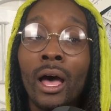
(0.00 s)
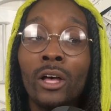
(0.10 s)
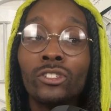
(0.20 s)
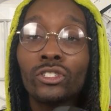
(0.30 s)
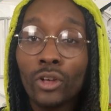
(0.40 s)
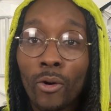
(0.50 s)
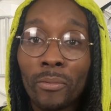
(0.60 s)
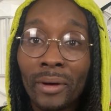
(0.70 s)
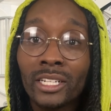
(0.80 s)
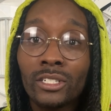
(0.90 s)
so
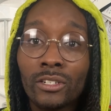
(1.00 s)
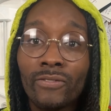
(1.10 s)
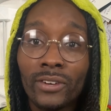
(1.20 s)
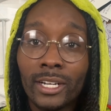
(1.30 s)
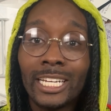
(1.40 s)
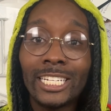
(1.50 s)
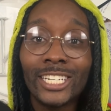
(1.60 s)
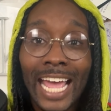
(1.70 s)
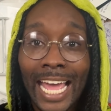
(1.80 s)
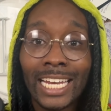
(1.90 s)
much footage,
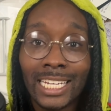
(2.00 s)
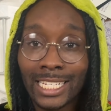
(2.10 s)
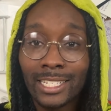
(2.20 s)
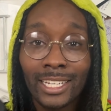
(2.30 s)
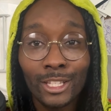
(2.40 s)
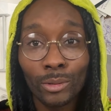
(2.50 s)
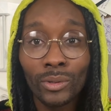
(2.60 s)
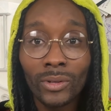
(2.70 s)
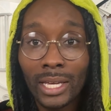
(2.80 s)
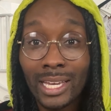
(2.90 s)
and listening through
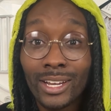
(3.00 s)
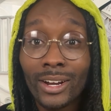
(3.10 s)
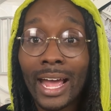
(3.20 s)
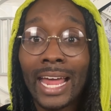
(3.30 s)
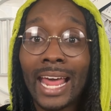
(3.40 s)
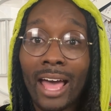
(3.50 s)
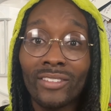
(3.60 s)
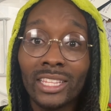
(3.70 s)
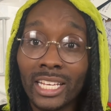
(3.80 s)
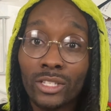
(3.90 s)
here and
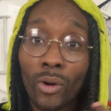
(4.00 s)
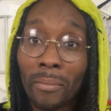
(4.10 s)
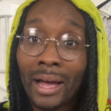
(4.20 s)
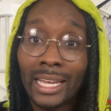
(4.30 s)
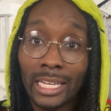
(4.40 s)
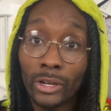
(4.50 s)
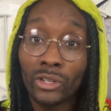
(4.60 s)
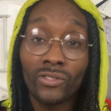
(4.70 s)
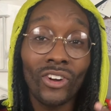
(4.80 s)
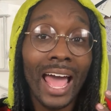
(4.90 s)
having these on my
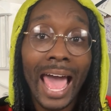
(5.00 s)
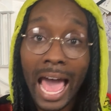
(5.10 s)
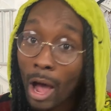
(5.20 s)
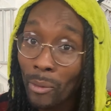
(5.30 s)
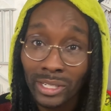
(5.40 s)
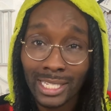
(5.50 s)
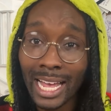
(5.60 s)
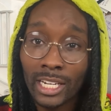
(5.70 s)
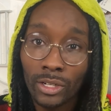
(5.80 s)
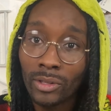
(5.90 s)
ears for hours as I
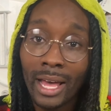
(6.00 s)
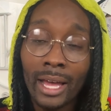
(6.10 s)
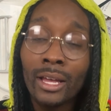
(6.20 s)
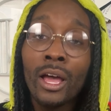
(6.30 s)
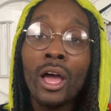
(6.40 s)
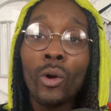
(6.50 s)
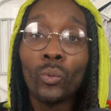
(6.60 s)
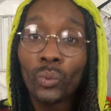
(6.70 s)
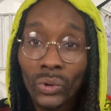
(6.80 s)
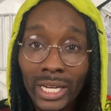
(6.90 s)
do that
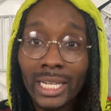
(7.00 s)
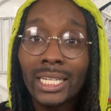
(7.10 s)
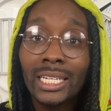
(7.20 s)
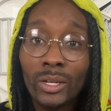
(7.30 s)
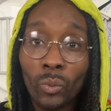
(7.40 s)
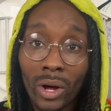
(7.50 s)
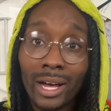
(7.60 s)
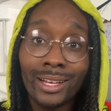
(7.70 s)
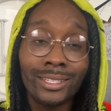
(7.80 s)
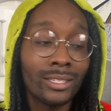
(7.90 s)
really
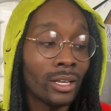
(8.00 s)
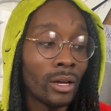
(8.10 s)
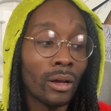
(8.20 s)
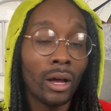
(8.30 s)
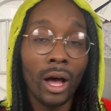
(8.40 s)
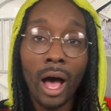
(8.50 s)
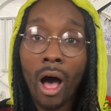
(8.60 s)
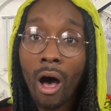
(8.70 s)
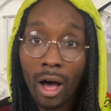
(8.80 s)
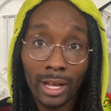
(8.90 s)
was
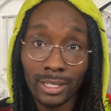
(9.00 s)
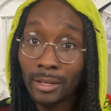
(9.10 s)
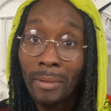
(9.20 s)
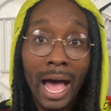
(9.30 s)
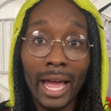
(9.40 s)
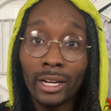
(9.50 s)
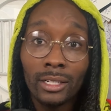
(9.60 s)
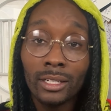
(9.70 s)
awesome. I